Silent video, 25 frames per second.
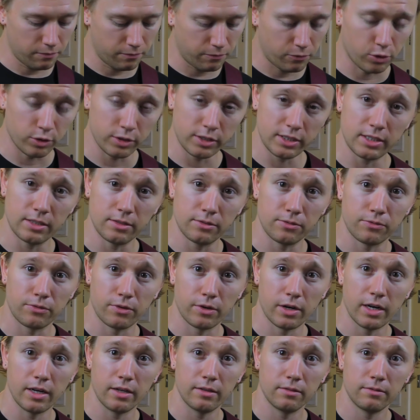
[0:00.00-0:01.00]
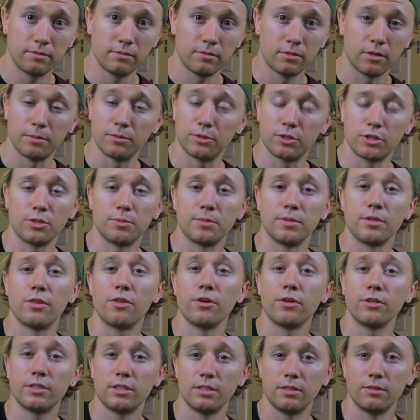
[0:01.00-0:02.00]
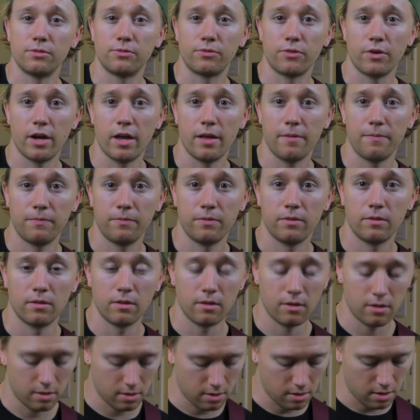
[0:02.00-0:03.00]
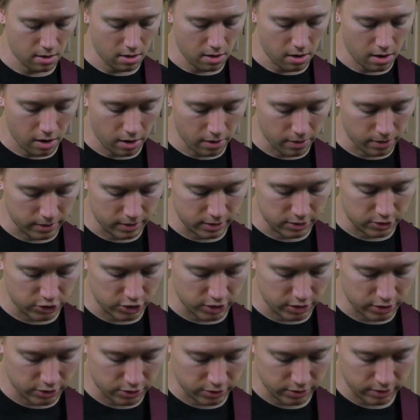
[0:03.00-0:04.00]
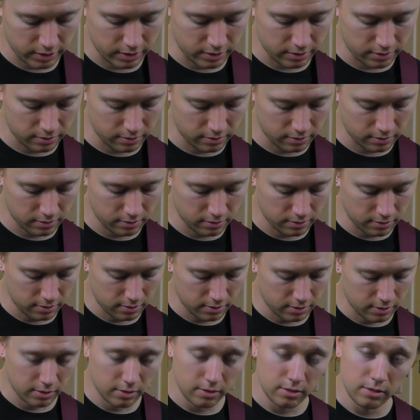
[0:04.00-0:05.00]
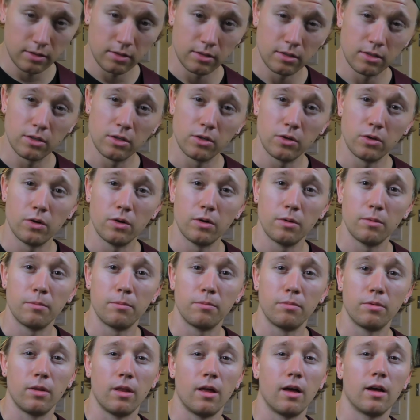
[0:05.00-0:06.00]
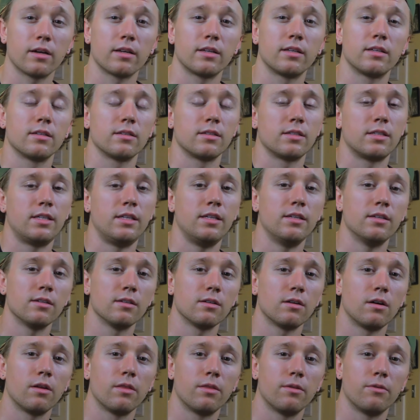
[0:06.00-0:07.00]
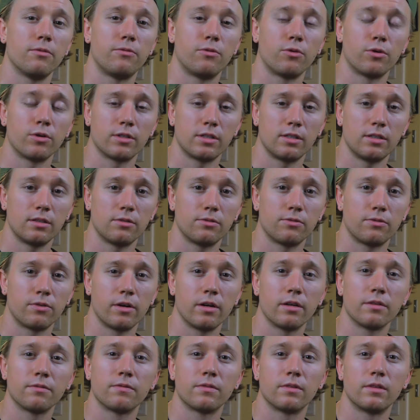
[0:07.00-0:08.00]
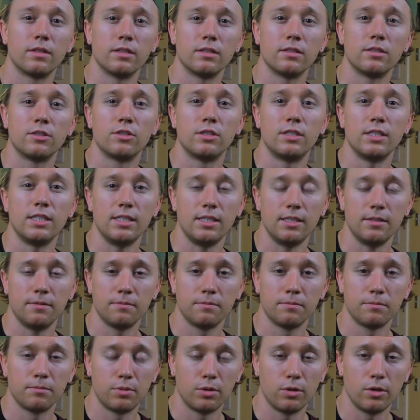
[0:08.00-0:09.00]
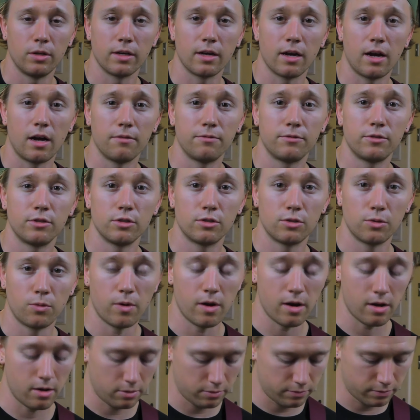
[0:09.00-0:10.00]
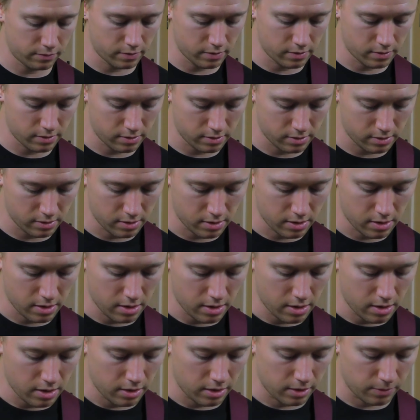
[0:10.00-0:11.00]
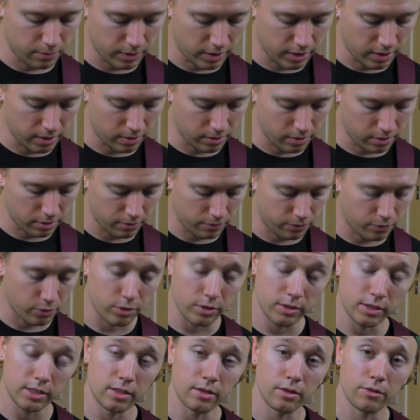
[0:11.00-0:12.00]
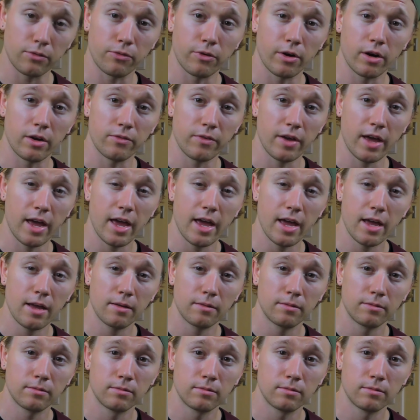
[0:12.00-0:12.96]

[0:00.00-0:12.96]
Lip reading: 13th fret on the G string. Pluck here on the 14th fret of the D, pulling off to 12. Then we go to the 14th fret of A,